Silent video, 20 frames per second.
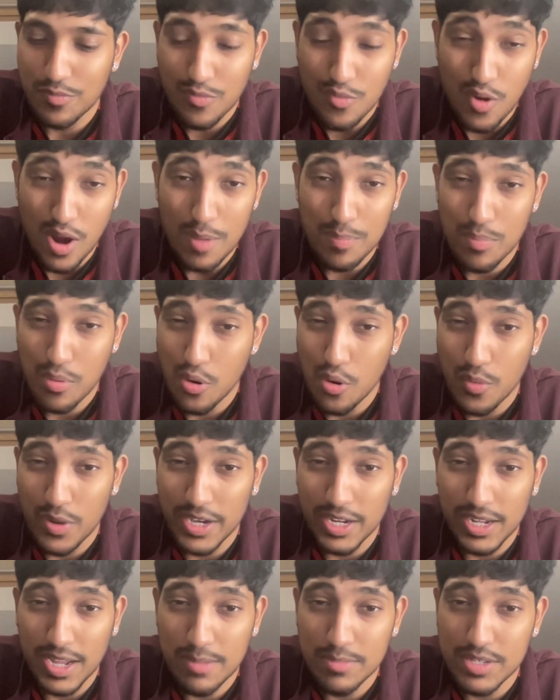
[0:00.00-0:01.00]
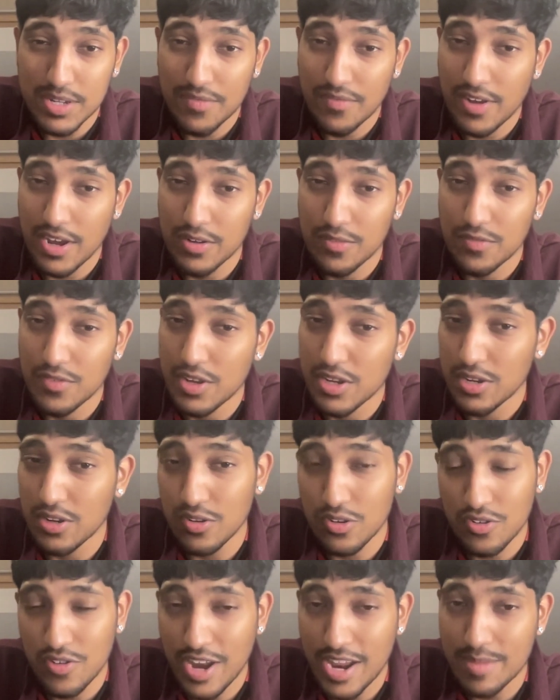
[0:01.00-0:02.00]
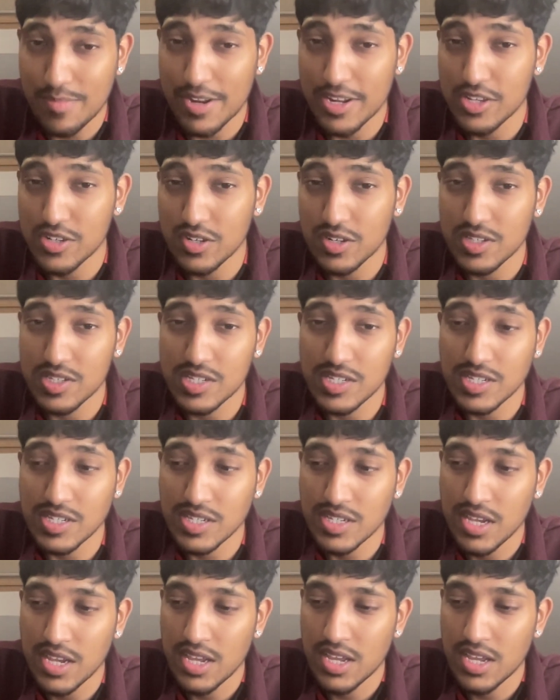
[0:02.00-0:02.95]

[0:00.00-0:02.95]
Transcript: quite poor when it came to the final third, not creating many chances.